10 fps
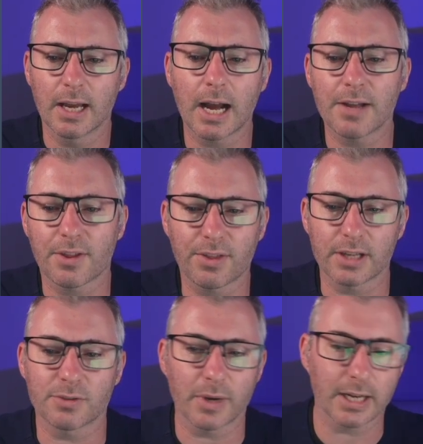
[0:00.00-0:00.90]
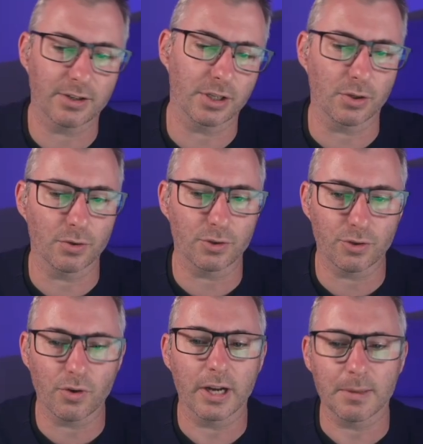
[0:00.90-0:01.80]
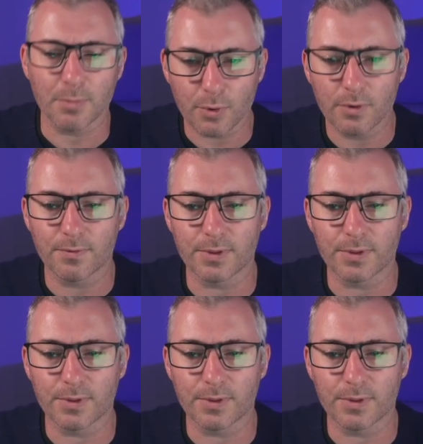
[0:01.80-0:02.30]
are there things we can actually use to try and improve